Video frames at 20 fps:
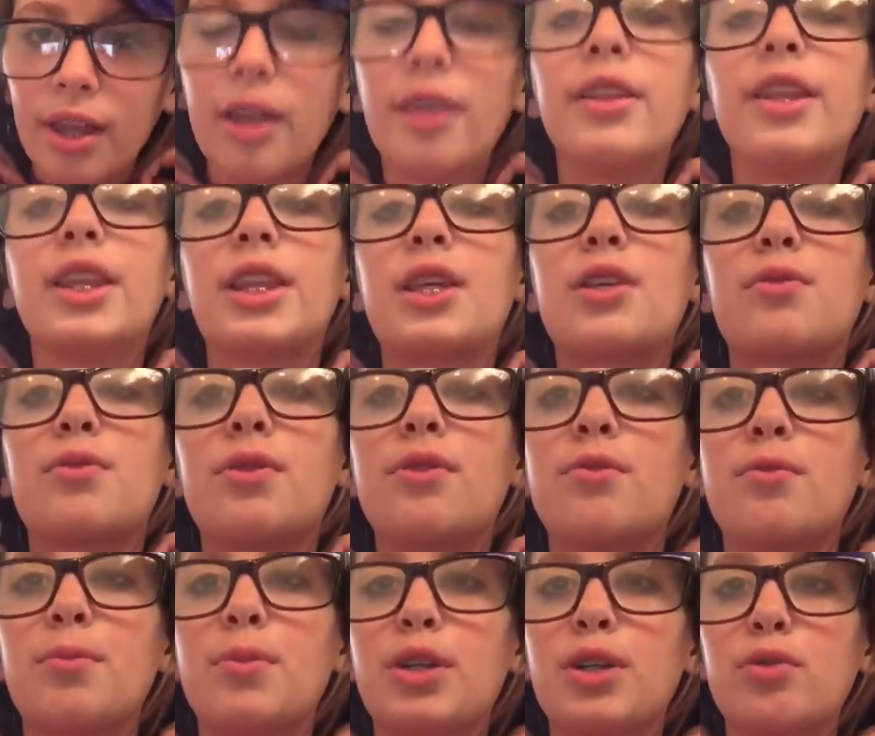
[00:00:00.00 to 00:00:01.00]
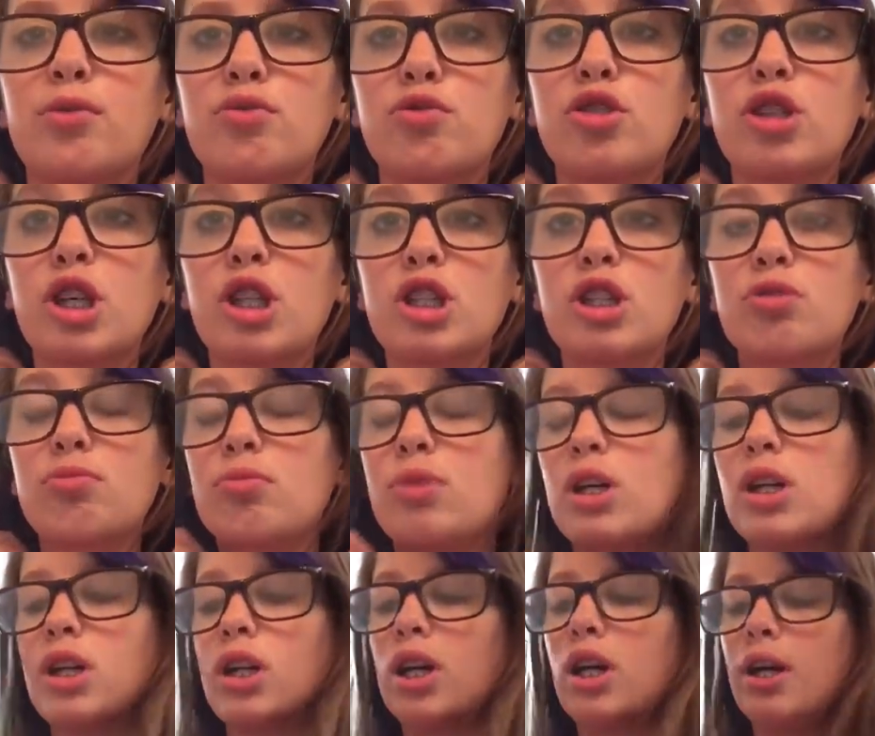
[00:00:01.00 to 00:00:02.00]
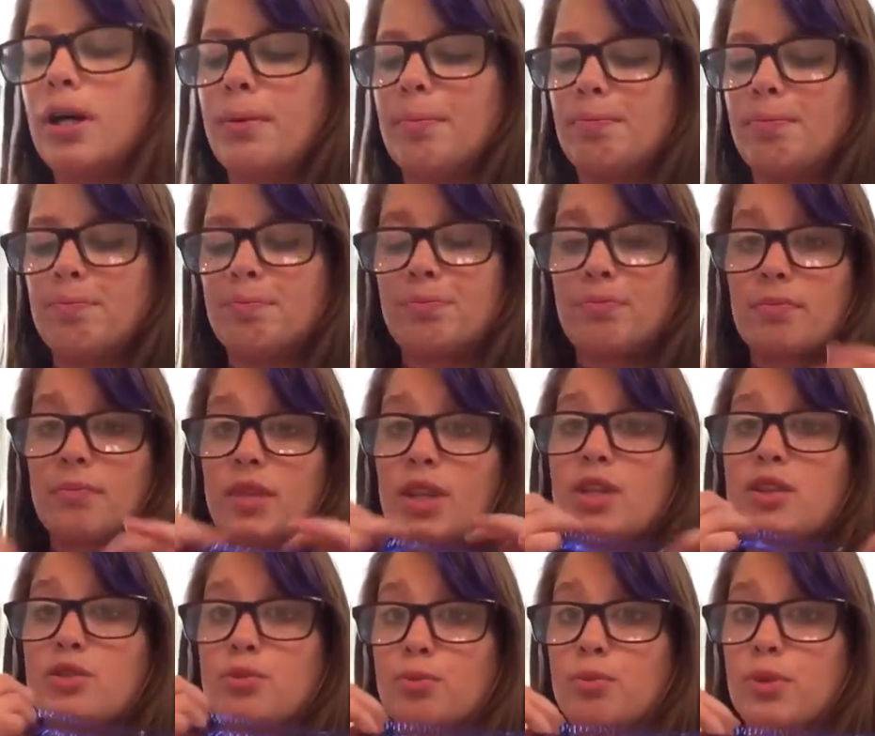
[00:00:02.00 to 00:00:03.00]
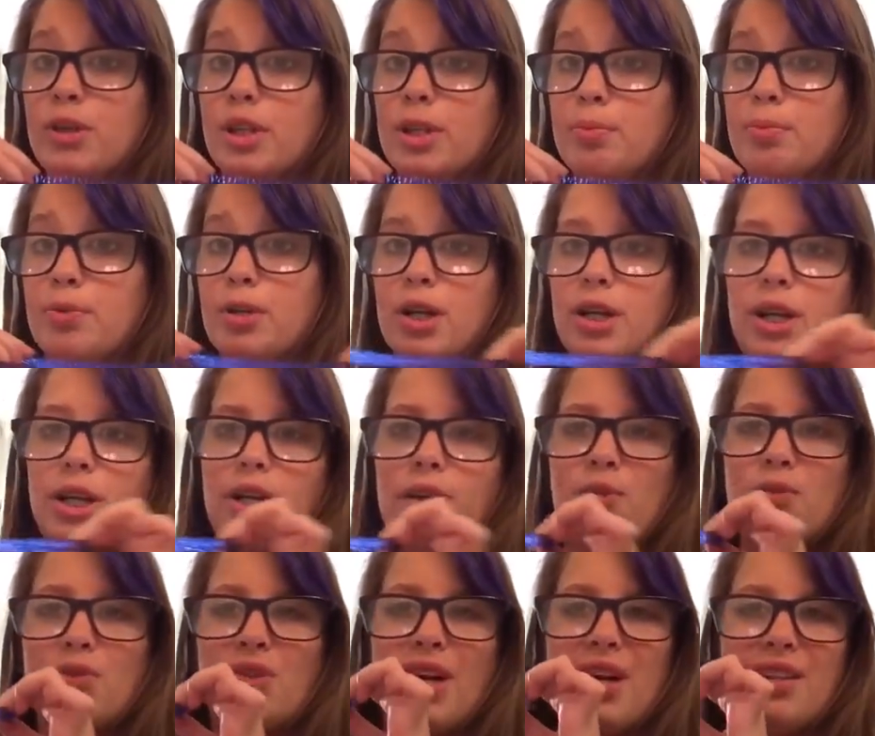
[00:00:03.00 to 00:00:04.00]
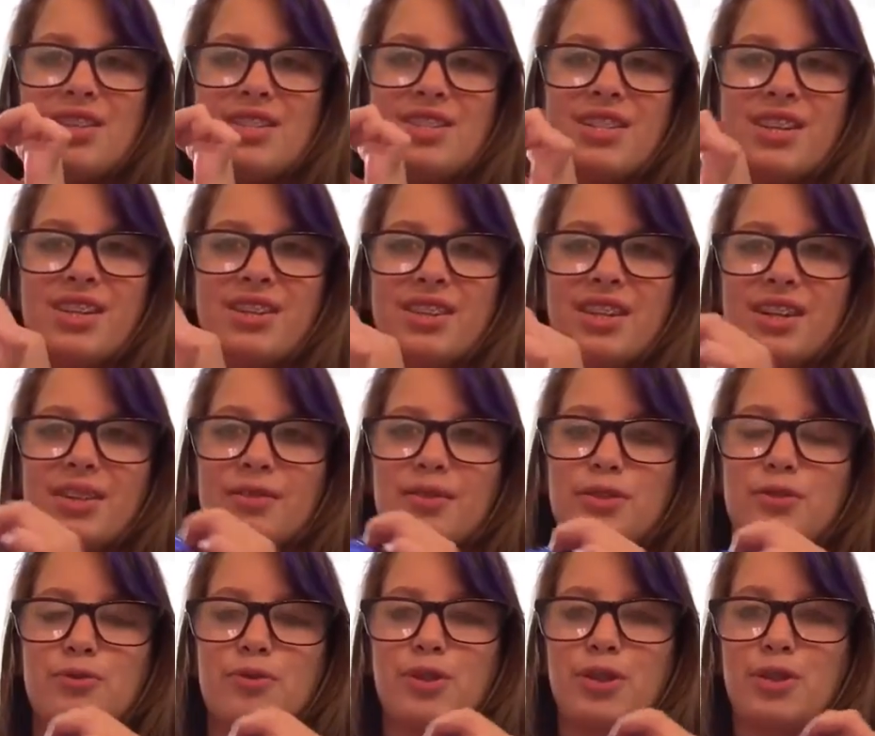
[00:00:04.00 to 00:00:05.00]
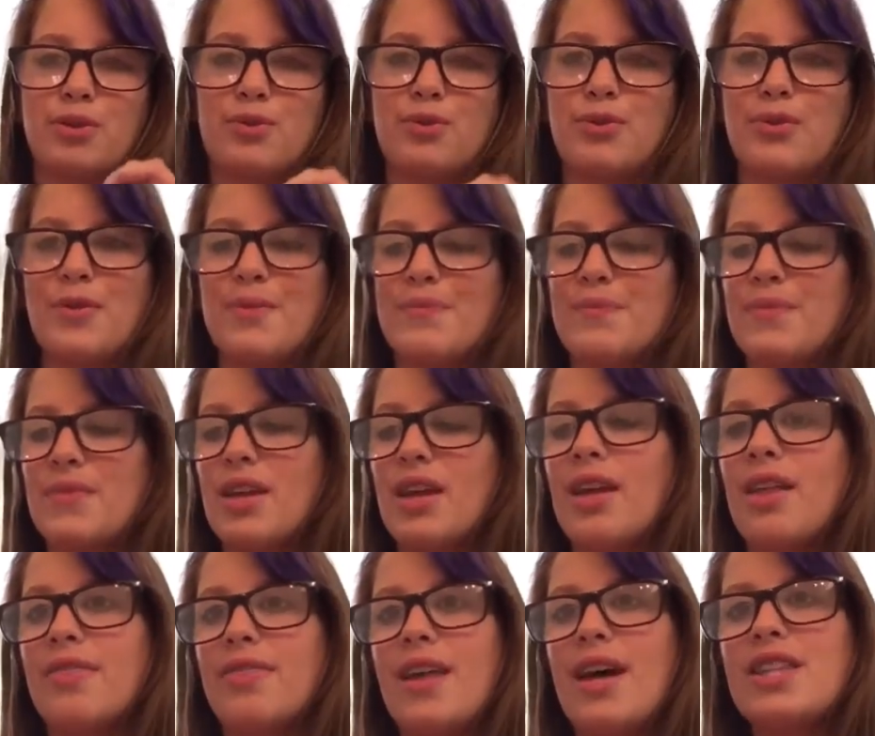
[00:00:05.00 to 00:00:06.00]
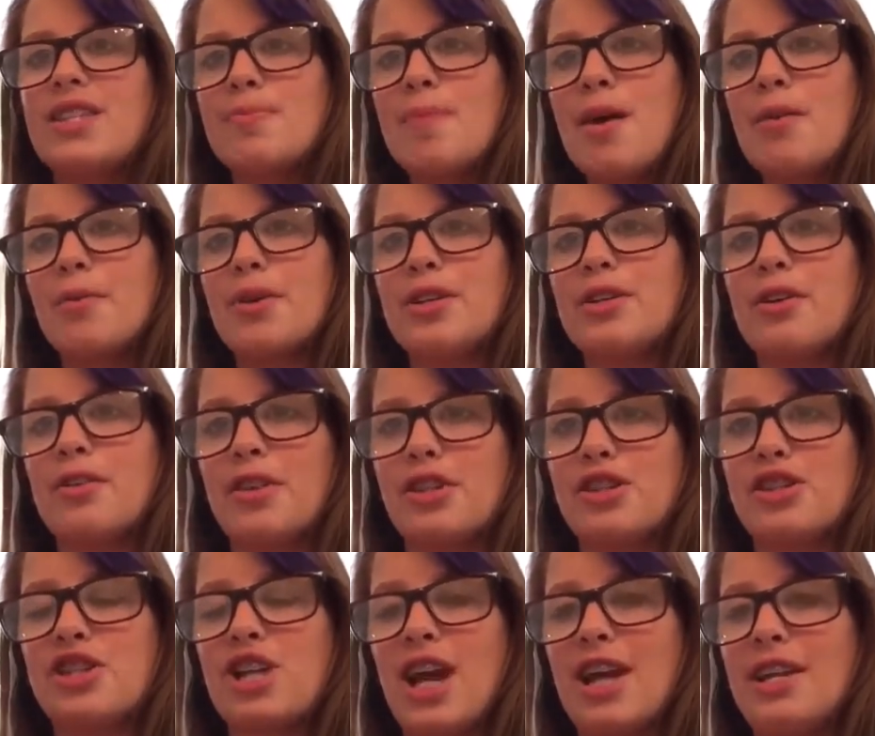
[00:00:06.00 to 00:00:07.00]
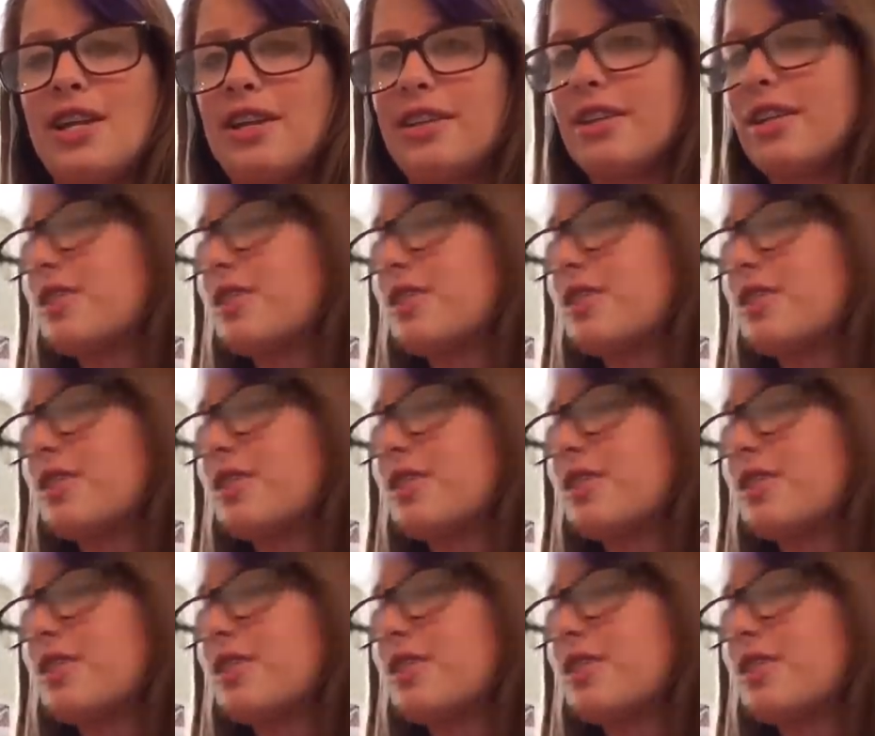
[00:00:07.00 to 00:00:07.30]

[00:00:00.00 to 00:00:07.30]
I think those are really cute together, but it's really pretty. Ooh, that sunlight looks really cool. That's my window that's shining.